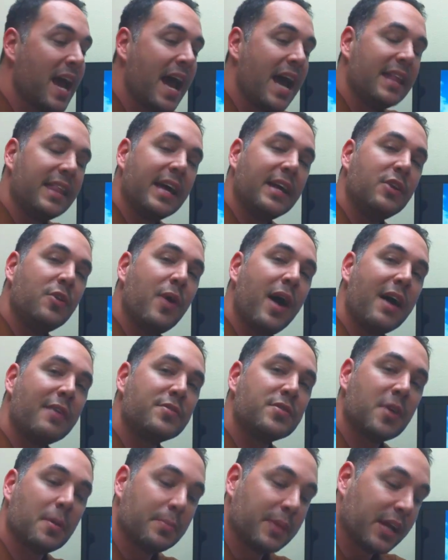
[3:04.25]
And then you have
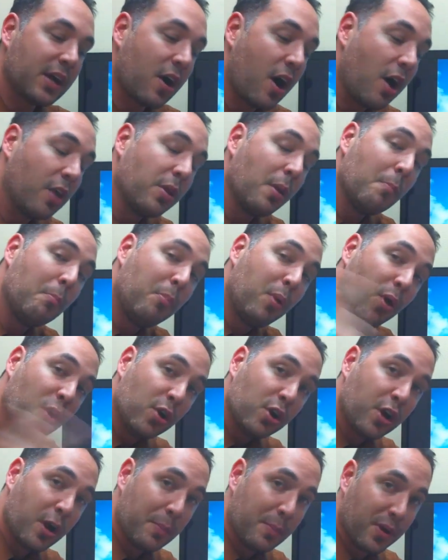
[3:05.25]
something called
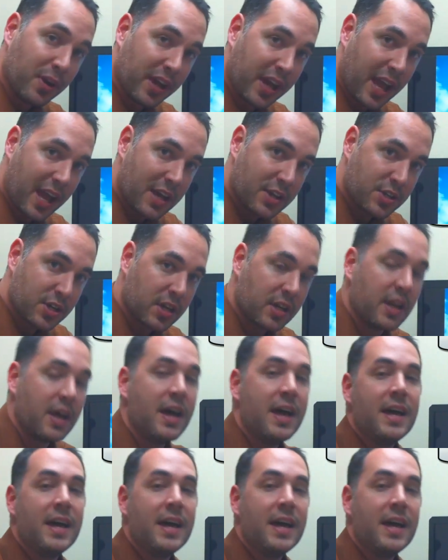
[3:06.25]
pull communication,